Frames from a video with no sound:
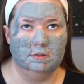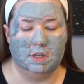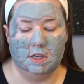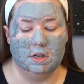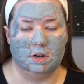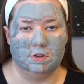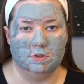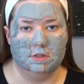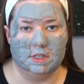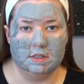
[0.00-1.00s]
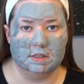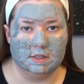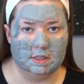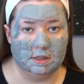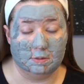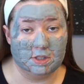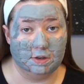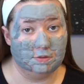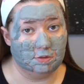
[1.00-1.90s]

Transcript: years distancing themselves